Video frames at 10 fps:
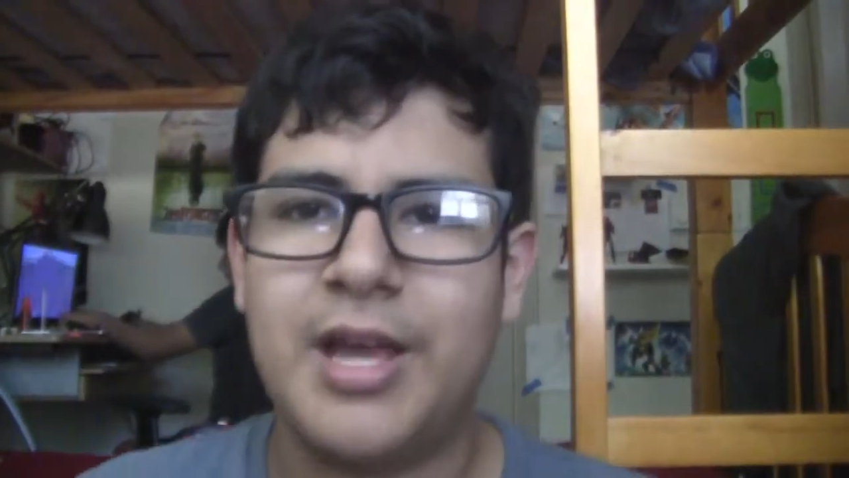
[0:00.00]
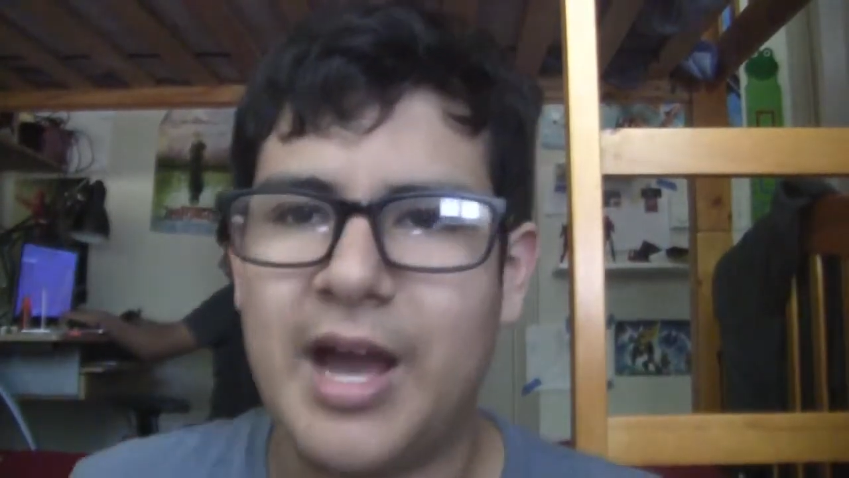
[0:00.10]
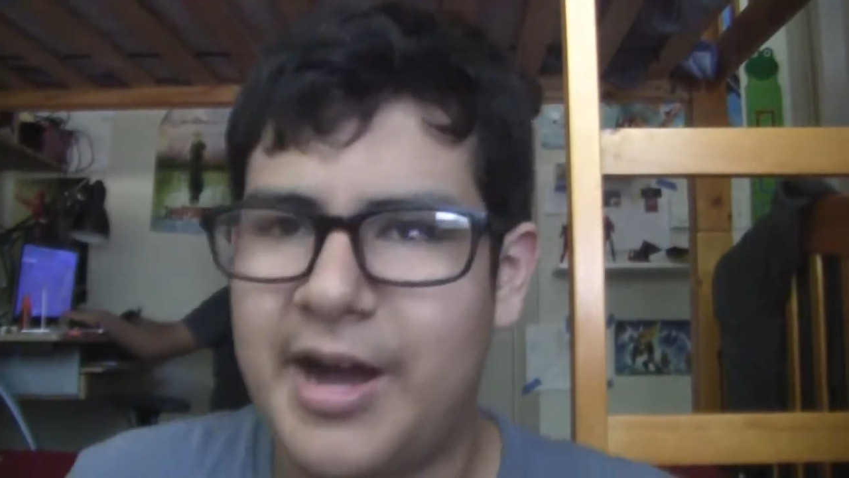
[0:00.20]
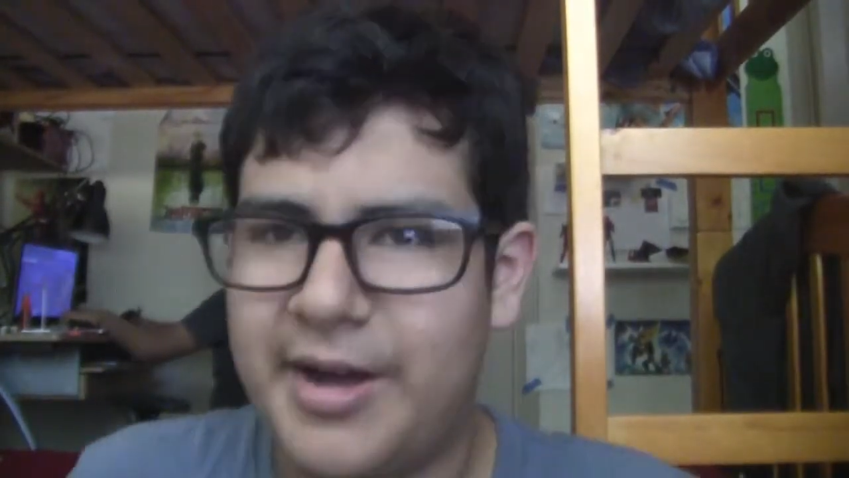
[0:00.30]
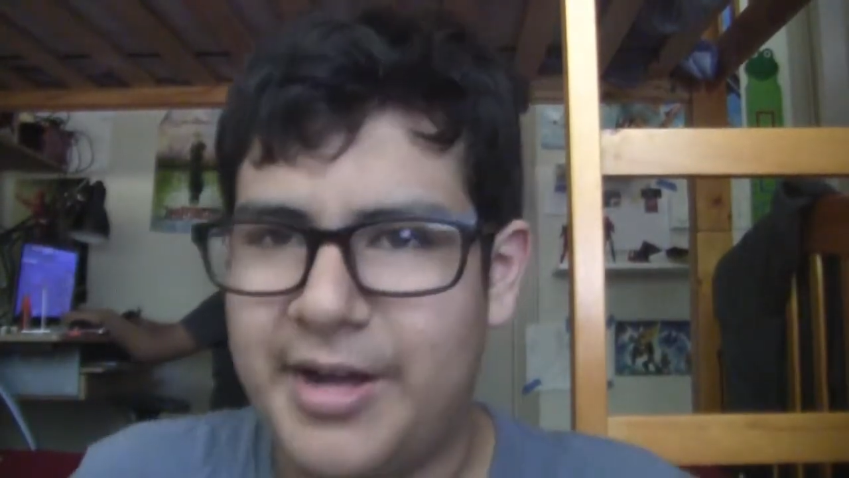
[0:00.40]

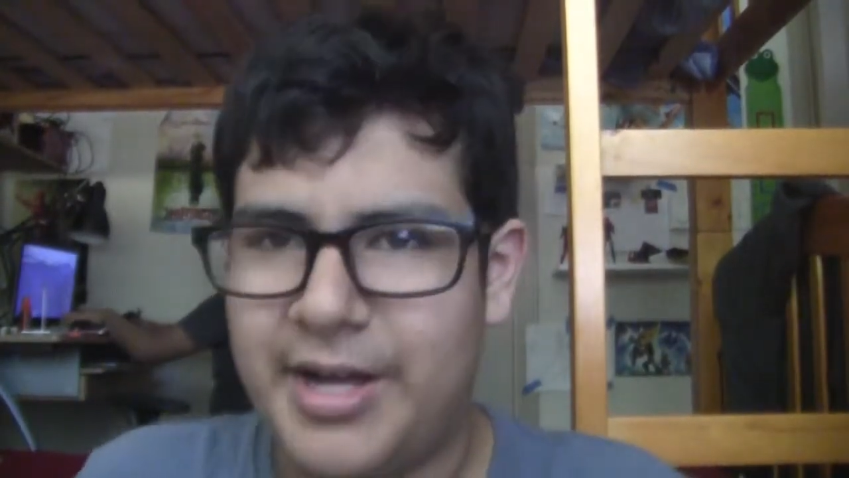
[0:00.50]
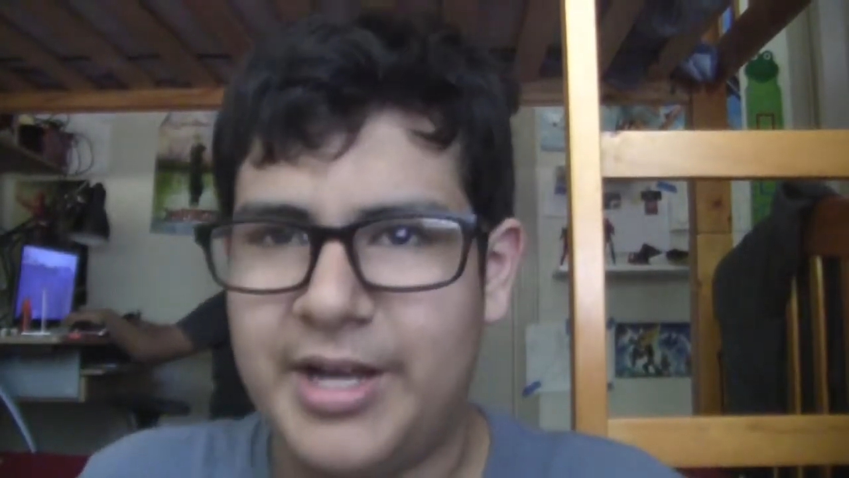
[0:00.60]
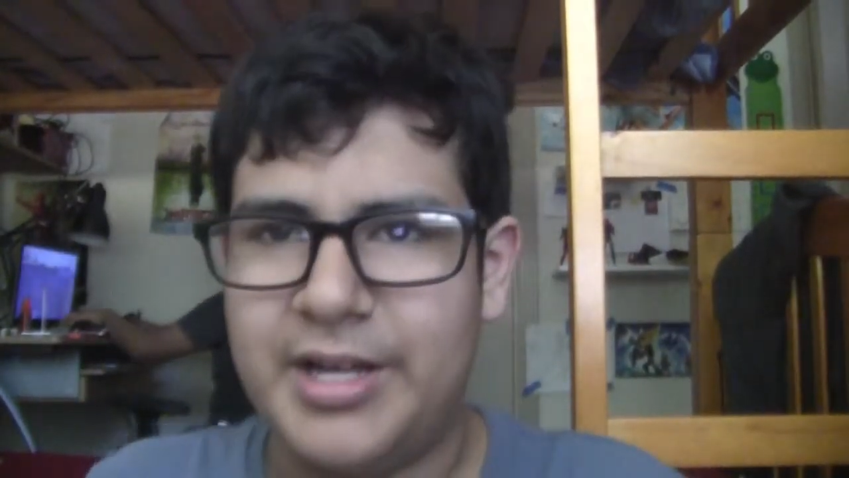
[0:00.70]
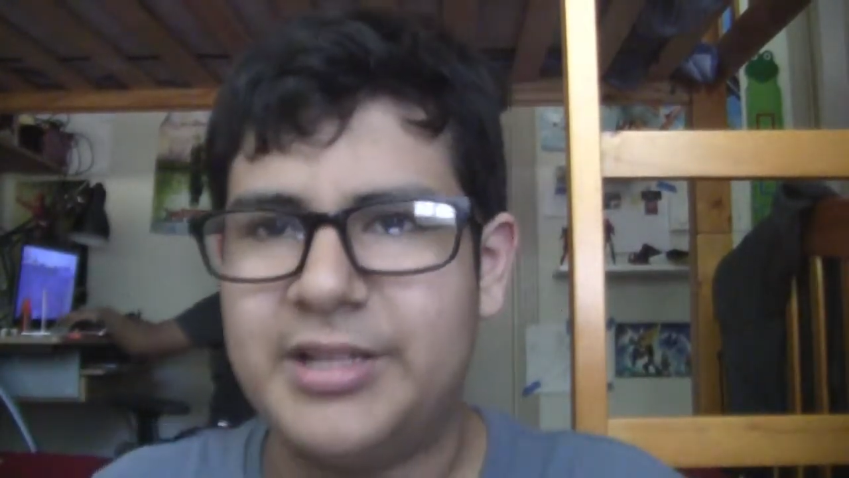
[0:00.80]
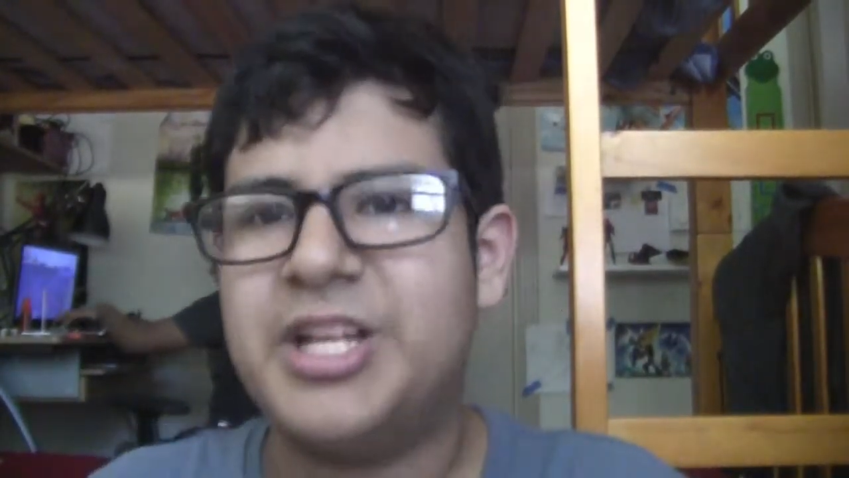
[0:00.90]
Yeah,
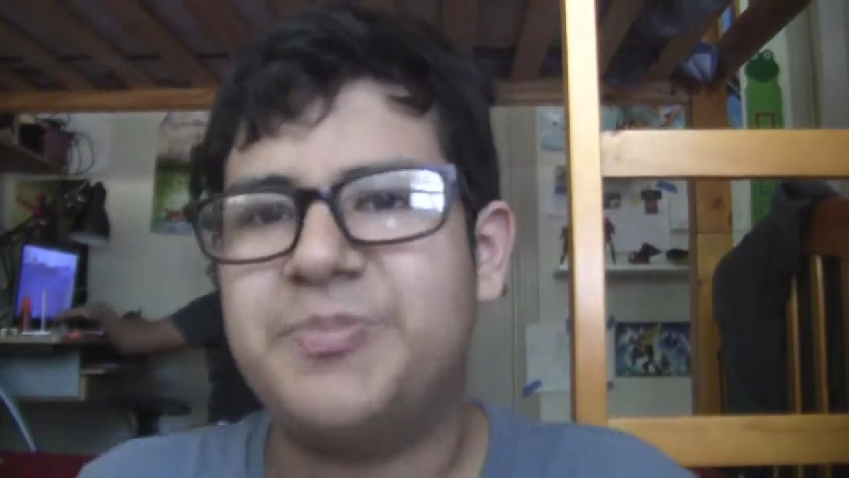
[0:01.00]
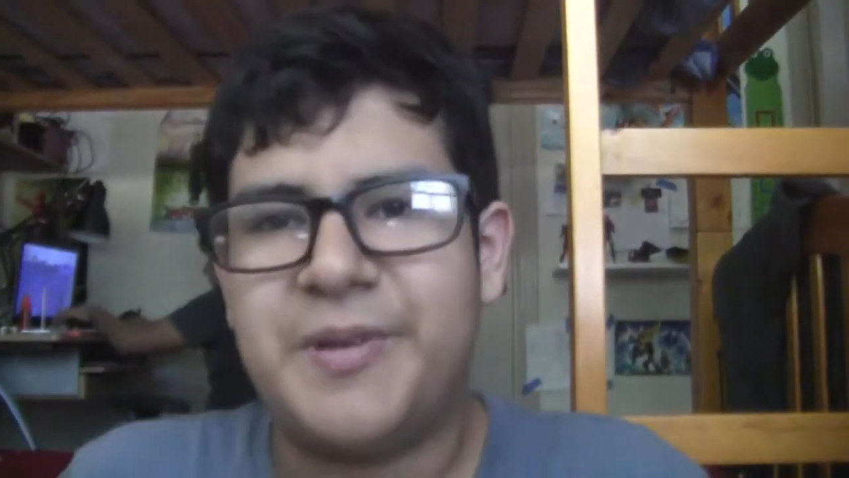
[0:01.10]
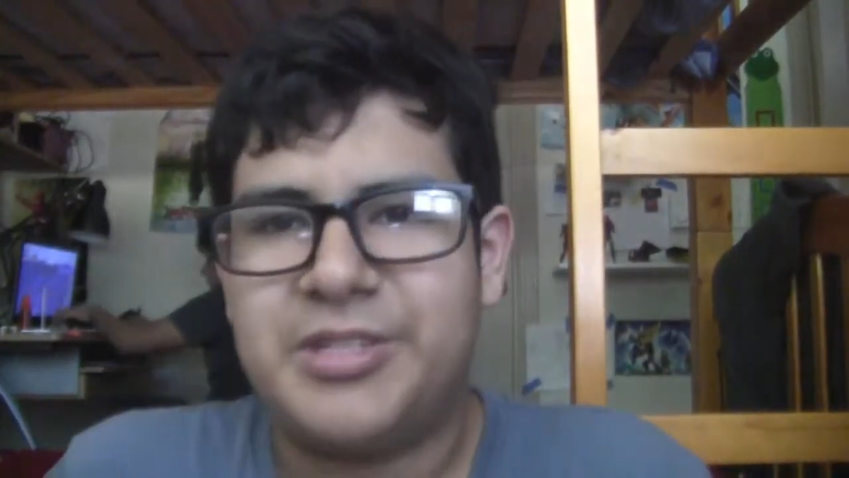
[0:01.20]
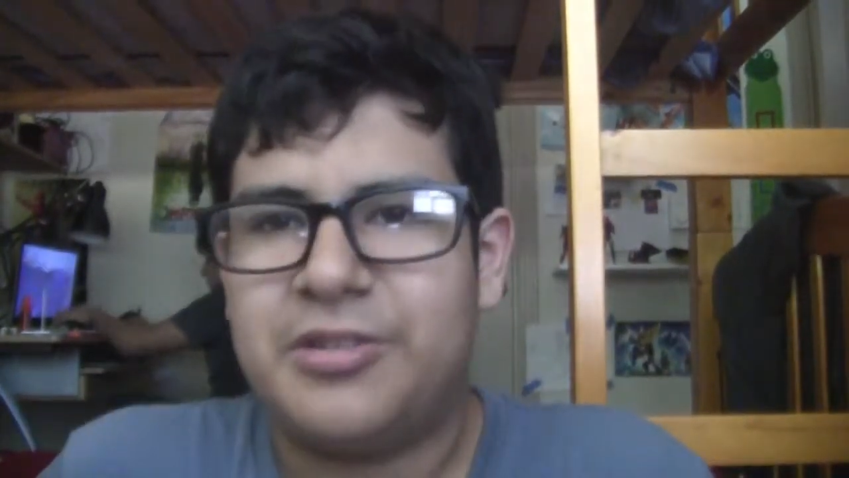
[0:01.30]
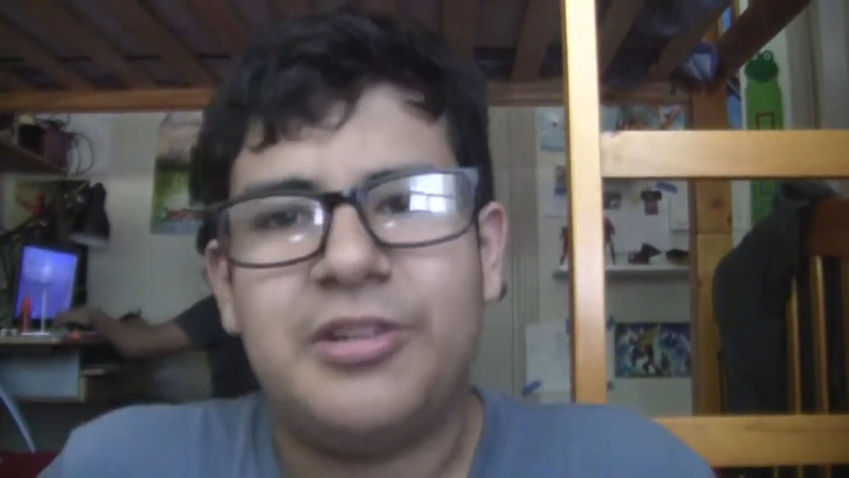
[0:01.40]
that's
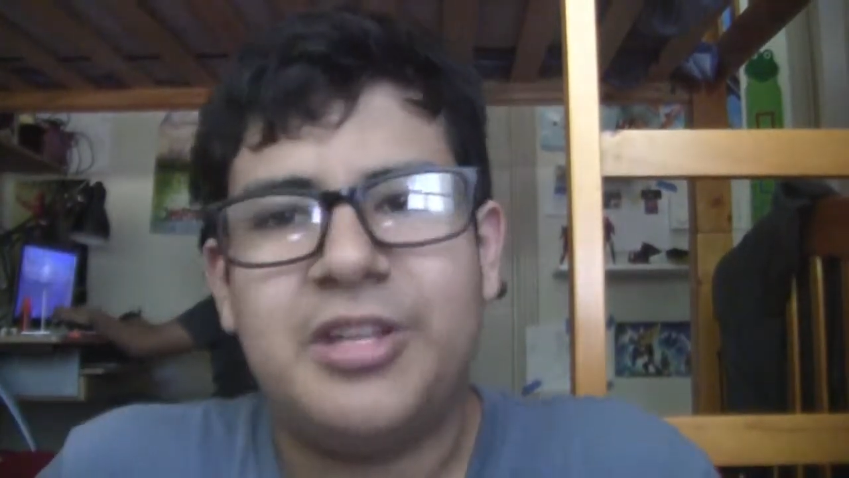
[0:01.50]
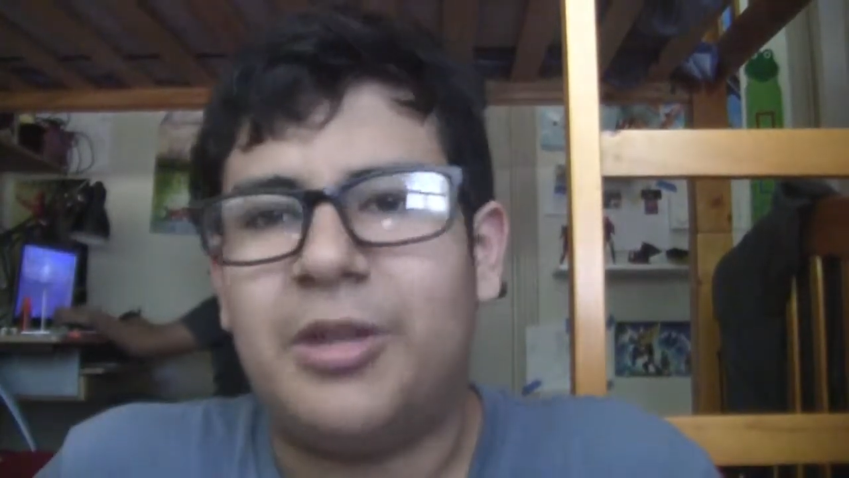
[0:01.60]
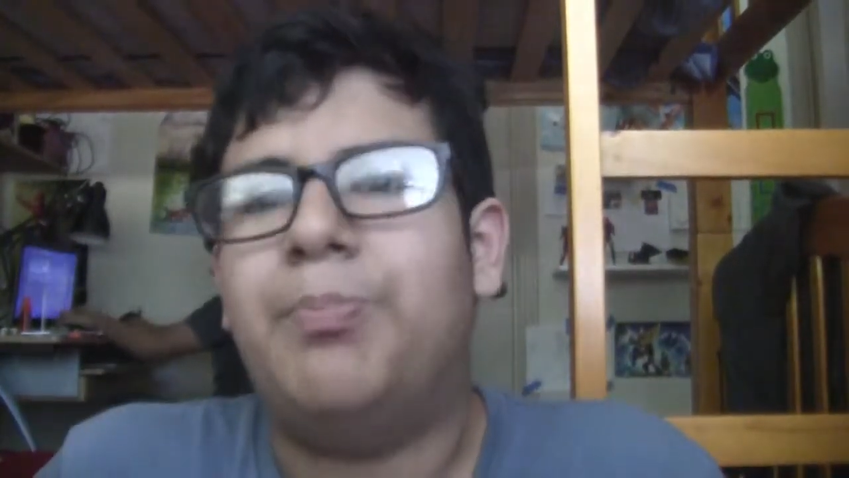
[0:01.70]
basically